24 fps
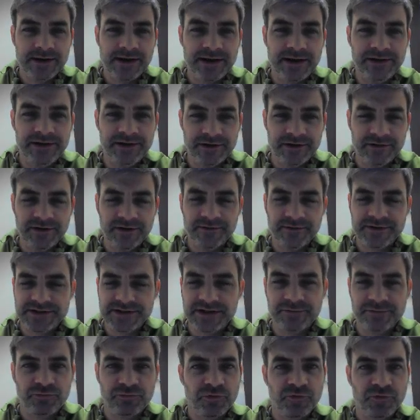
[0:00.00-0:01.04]
Here, I've
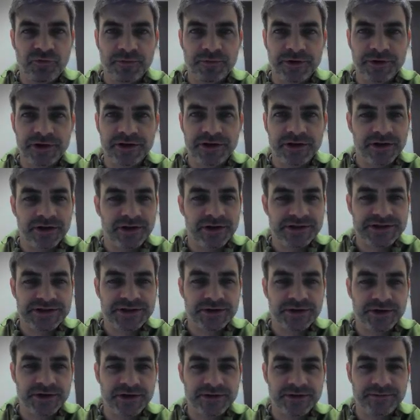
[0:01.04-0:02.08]
assigned Perform It to Not
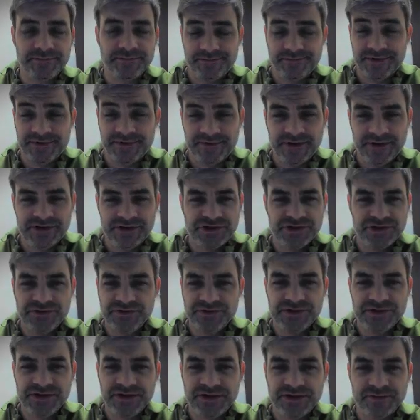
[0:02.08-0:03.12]
Started, but if I
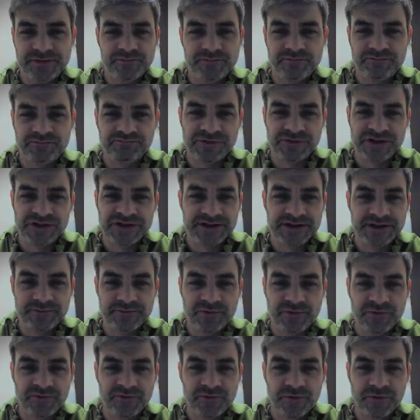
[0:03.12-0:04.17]
chose, I could
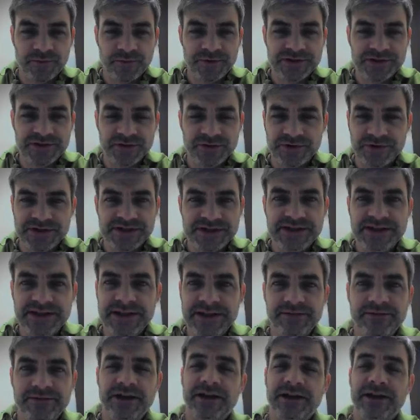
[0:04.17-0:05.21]
assign Perform It to
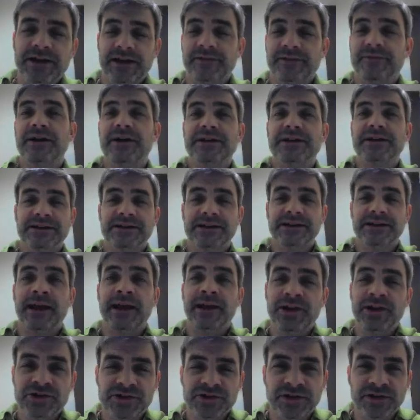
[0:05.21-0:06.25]
Received if I didn't
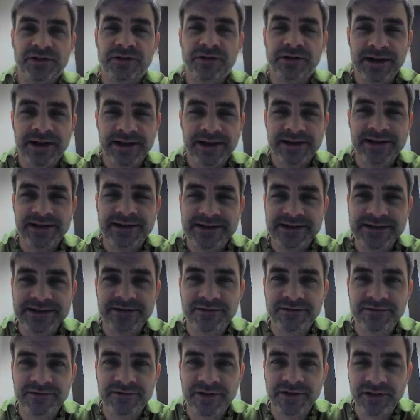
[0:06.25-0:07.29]
age the client
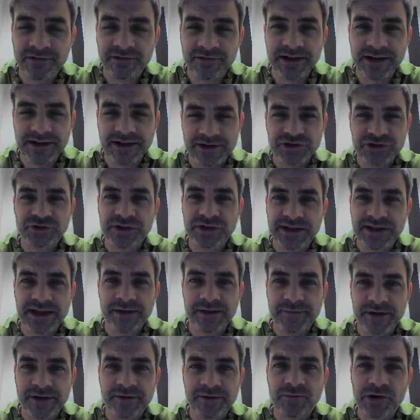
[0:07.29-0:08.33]
until the client actually
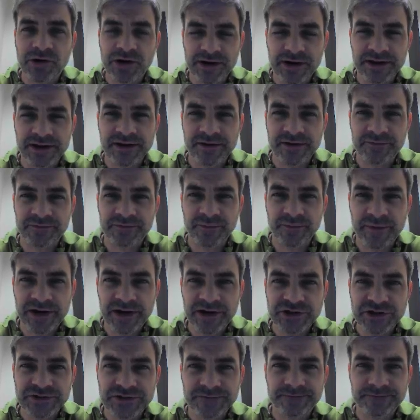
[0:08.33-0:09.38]
came in and brought in
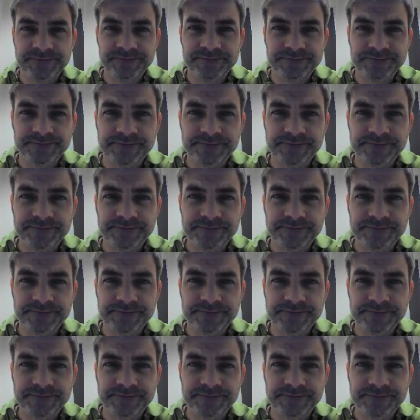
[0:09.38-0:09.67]
information.